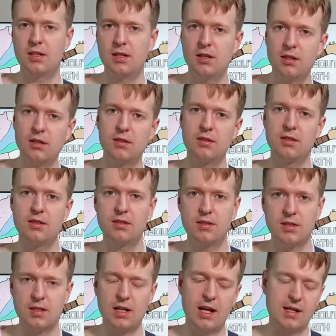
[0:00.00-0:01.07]
you know, the,
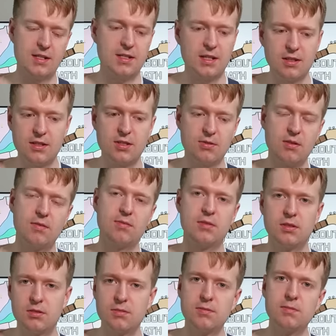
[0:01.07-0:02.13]
the accent, this rhythm,
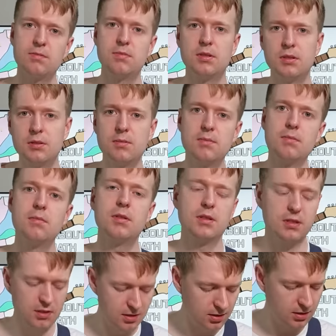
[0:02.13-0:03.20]
the dum ba dum ba
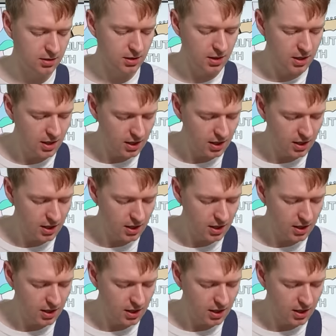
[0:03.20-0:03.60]
da.